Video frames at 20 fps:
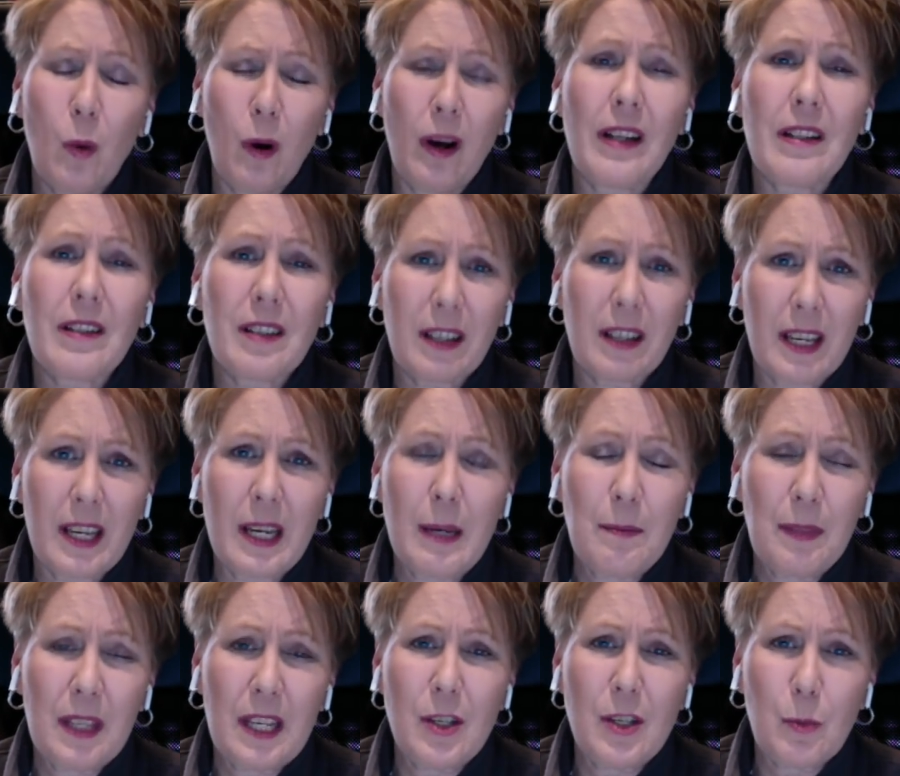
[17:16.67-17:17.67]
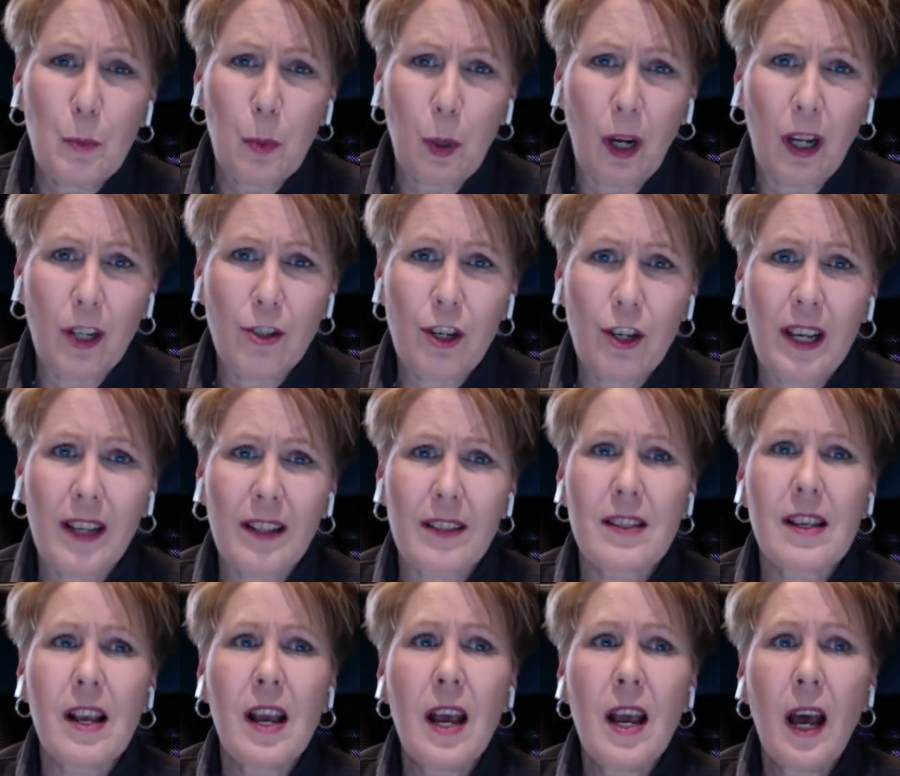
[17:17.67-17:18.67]
want to keep these
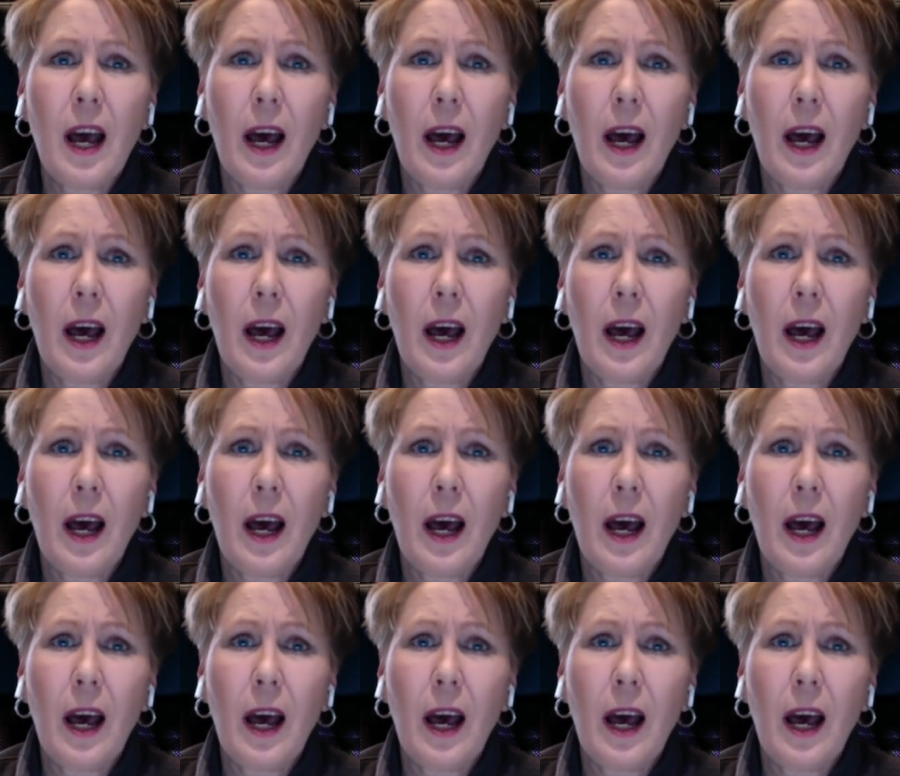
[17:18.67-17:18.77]
projects